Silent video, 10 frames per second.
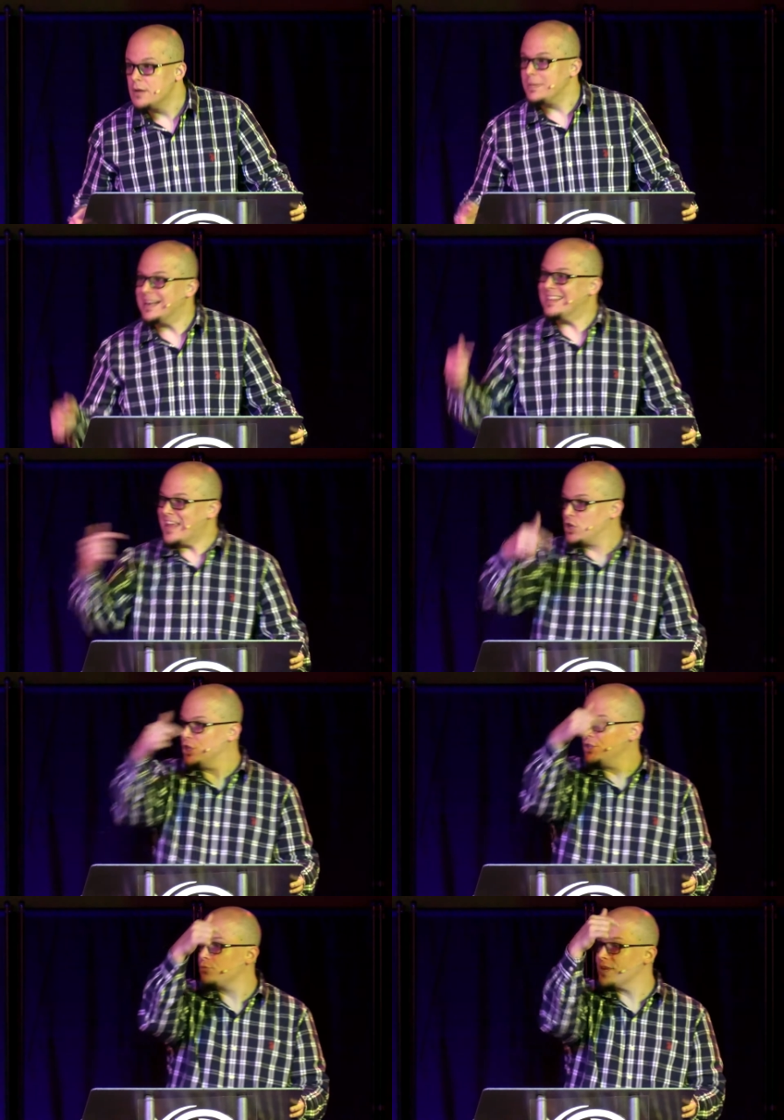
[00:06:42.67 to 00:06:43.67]
Meaning they
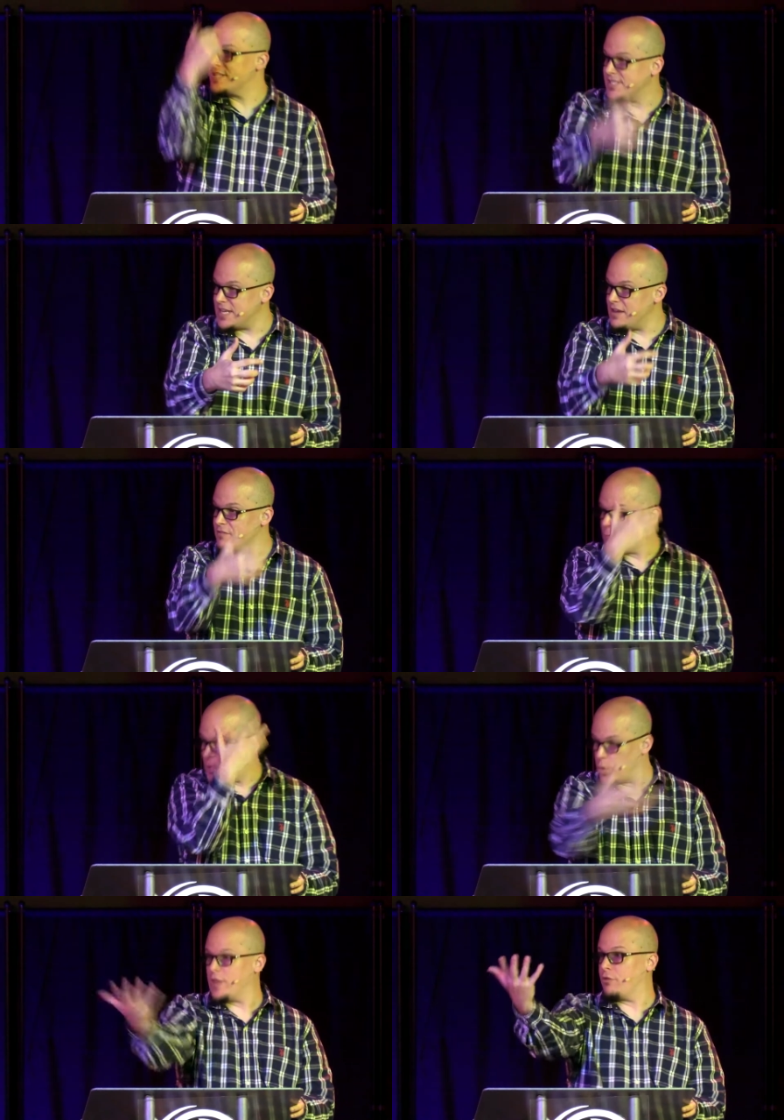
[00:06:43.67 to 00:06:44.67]
couldn't receive the
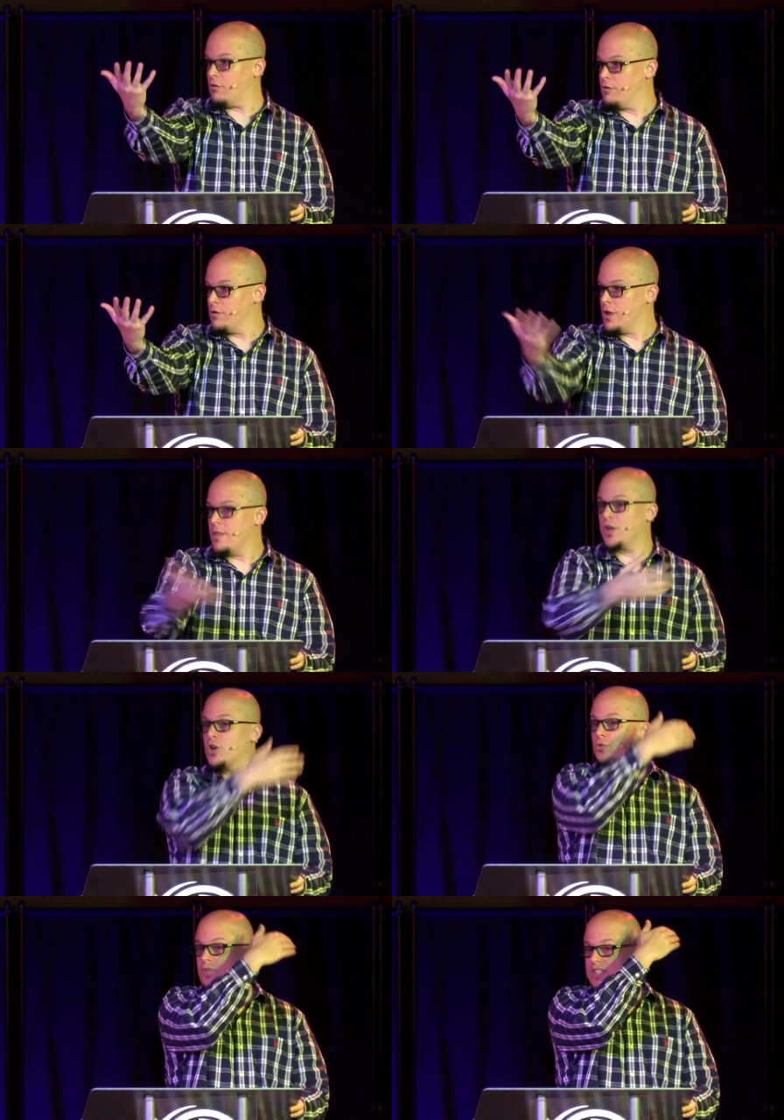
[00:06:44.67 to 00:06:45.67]
bequeathal, they
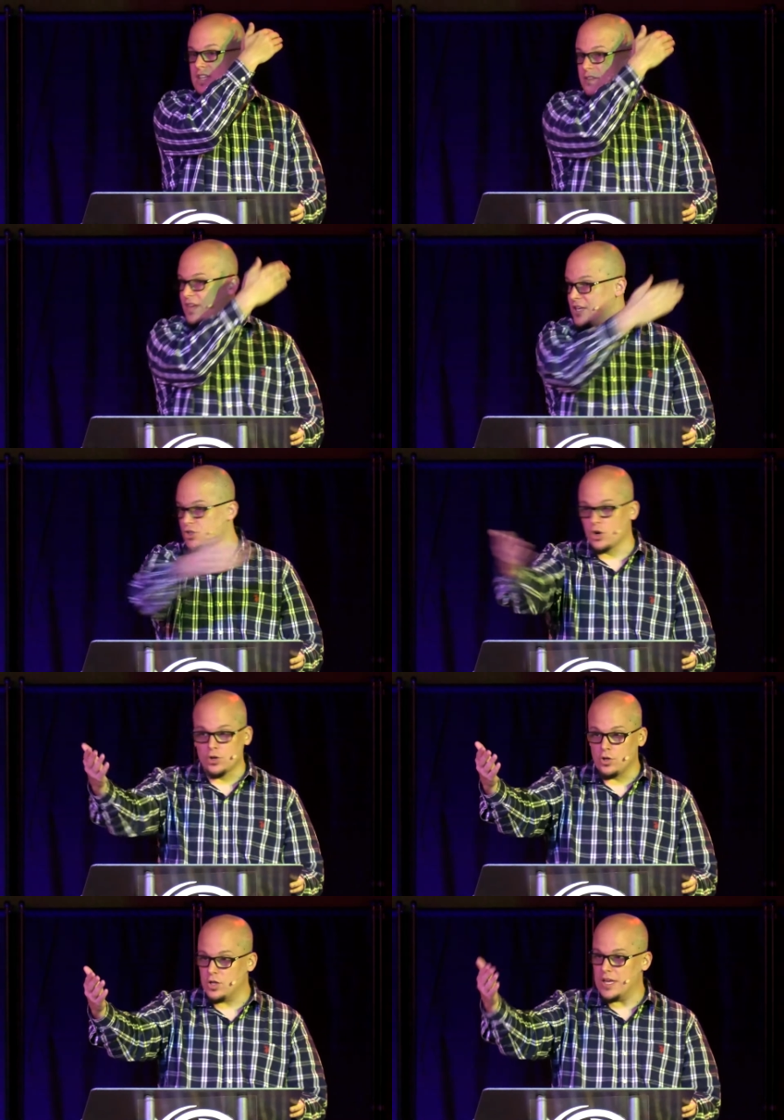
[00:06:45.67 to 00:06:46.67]
couldn't receive
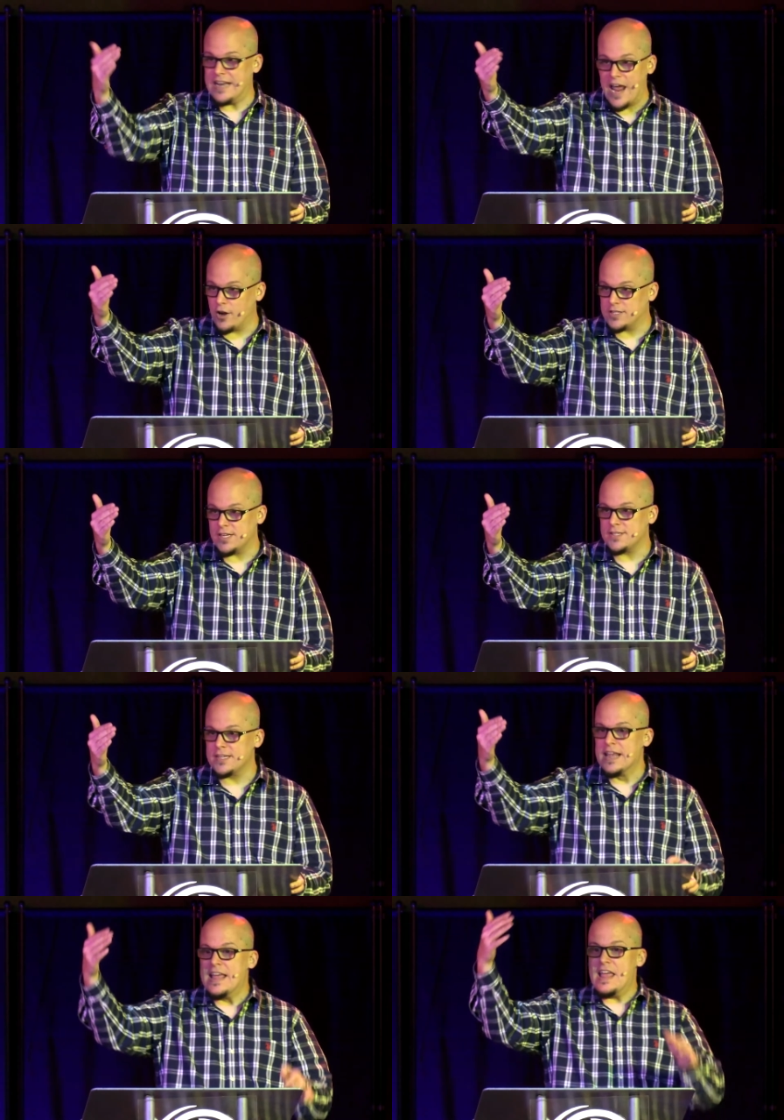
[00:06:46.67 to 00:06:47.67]
eternal
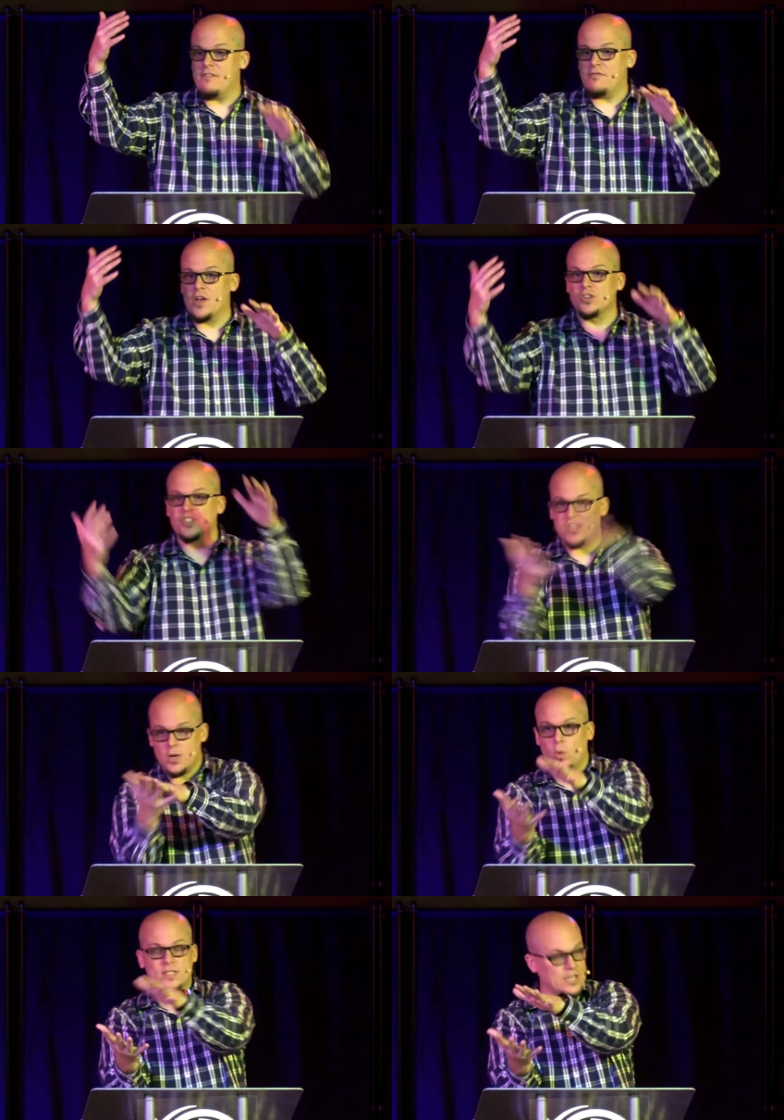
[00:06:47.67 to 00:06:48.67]
inheritance if their
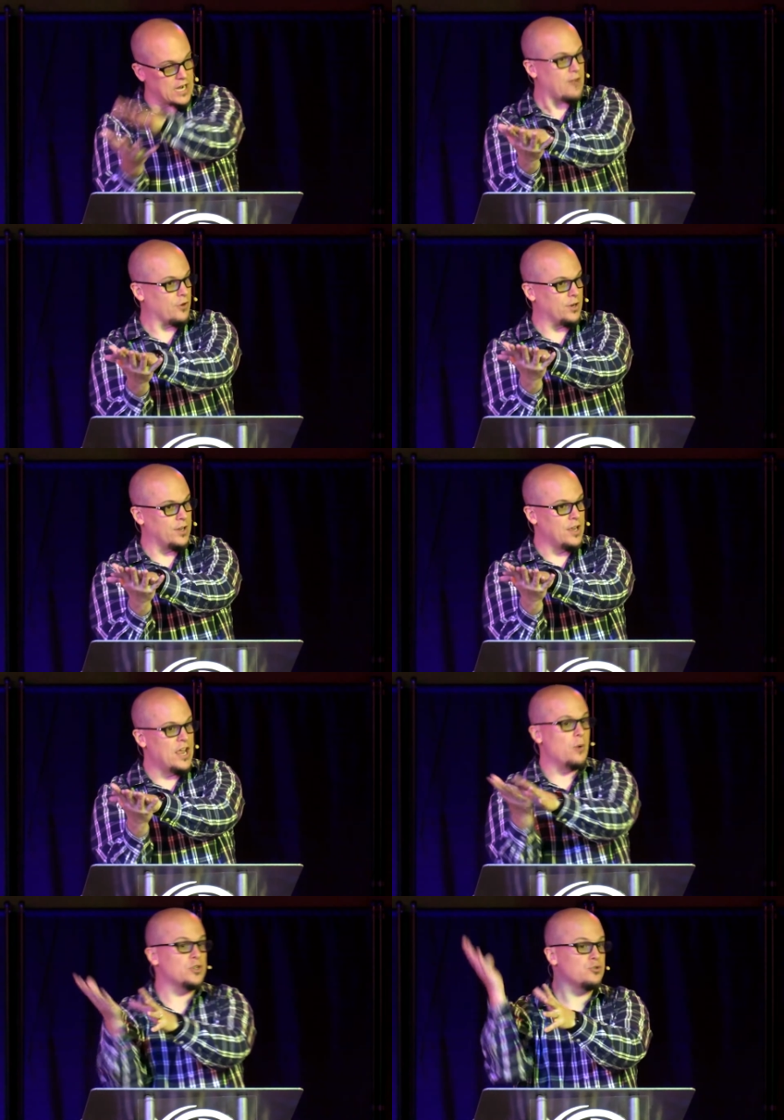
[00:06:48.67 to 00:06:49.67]
sin wasn't covered.
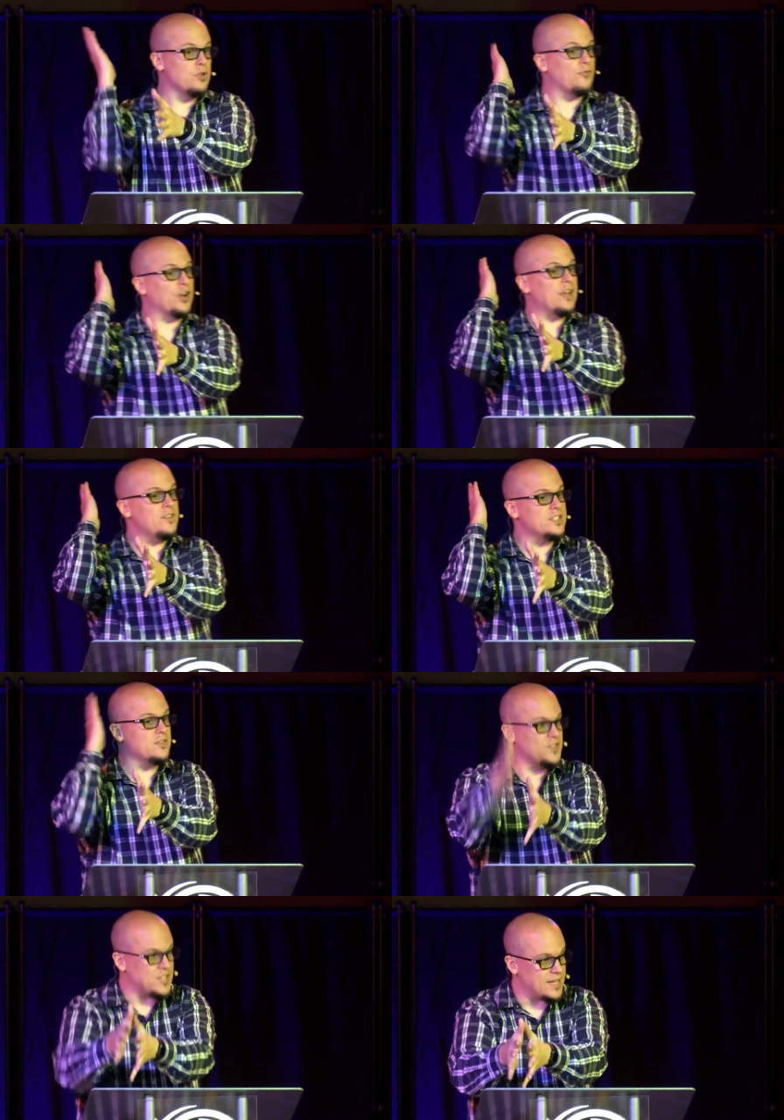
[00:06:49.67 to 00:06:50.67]
It was through the forgiveness
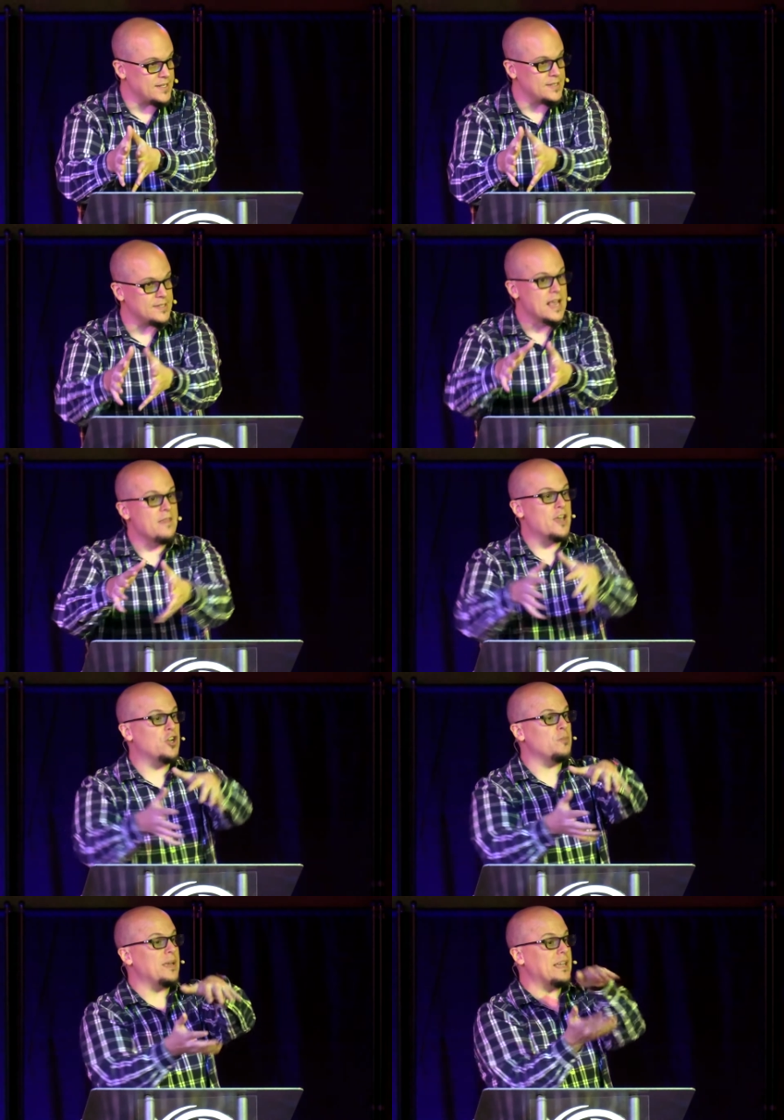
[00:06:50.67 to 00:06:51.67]
of sins they
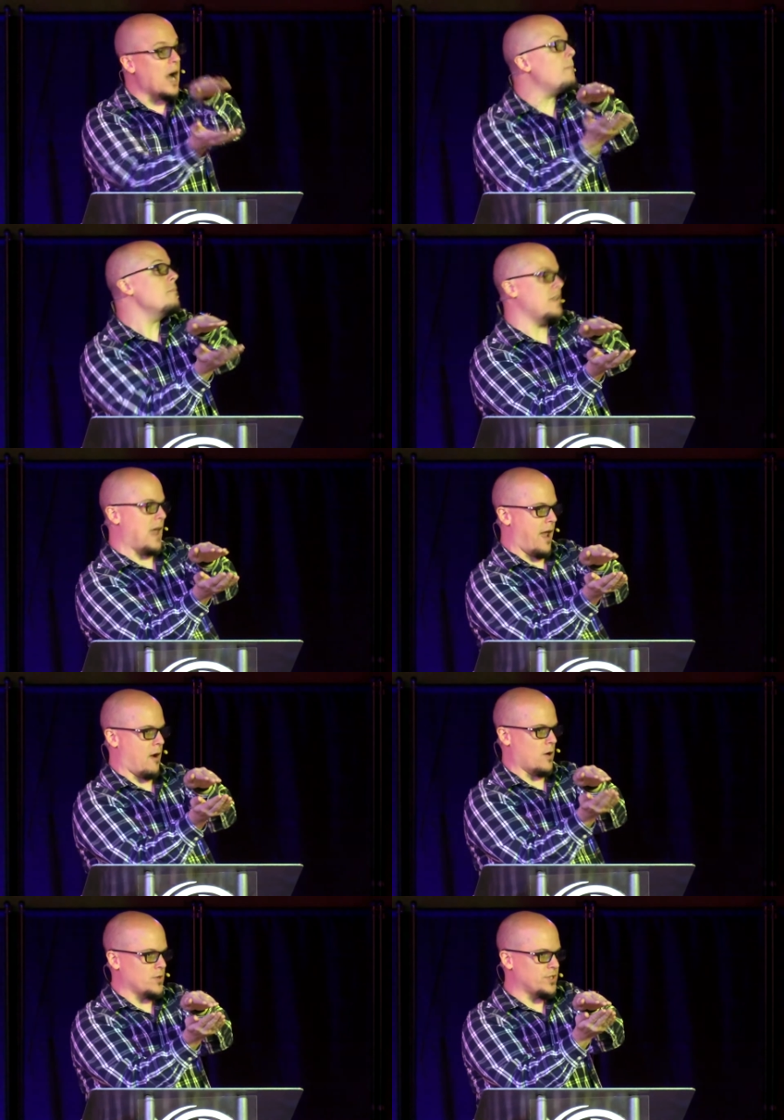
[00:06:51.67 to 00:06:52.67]
could become the
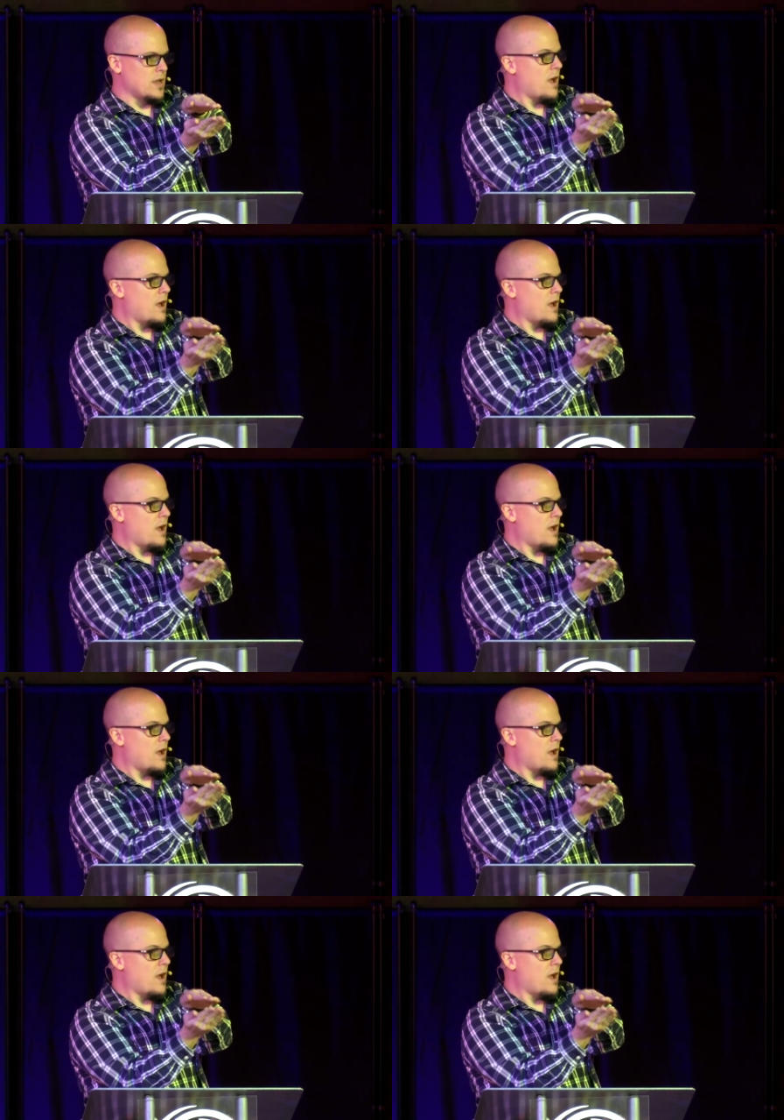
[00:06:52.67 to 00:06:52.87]
heirs